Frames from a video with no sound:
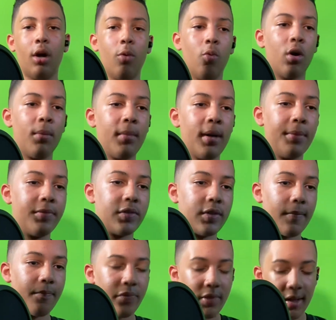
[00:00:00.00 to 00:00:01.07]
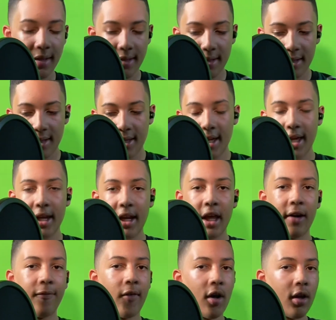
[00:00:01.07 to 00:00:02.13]
warm-ups, and out
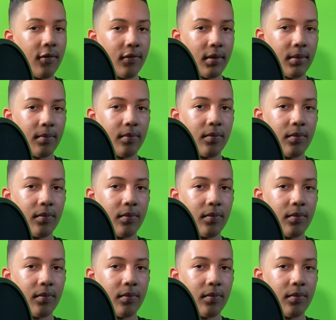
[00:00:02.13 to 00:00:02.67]
of all of them,